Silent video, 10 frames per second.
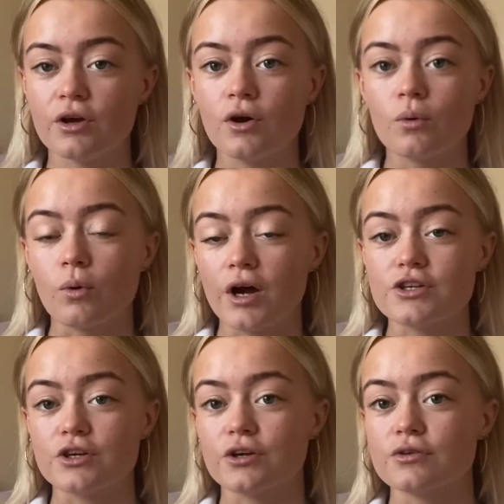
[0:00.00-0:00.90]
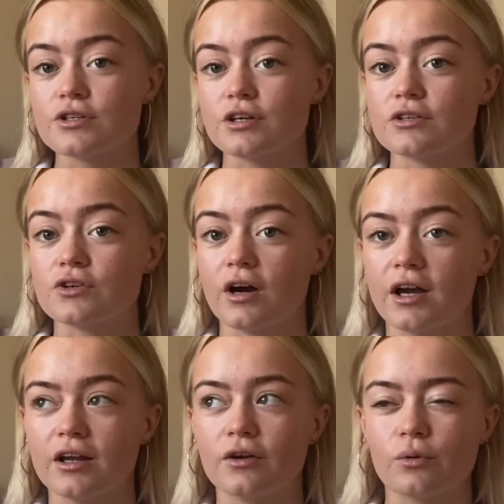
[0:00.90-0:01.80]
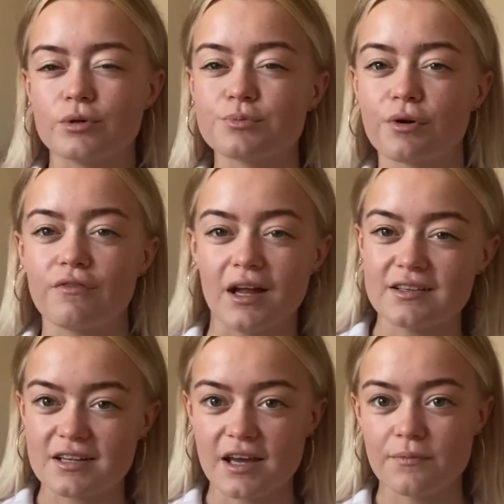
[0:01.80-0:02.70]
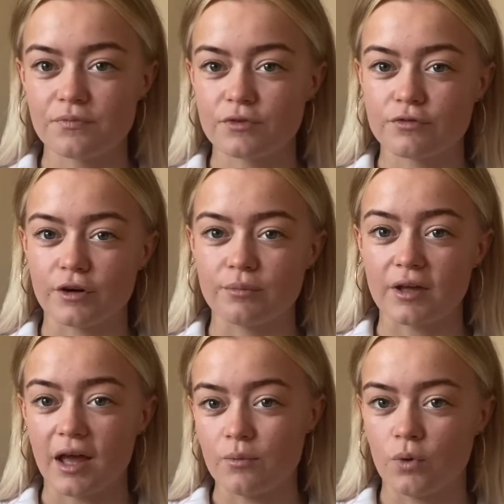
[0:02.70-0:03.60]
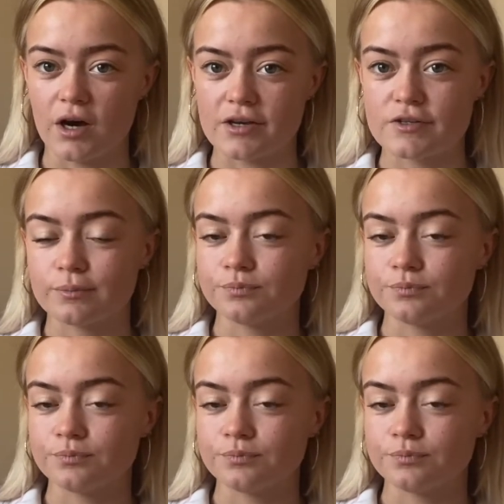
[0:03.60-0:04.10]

what I do to try and almost prevent it from getting worse.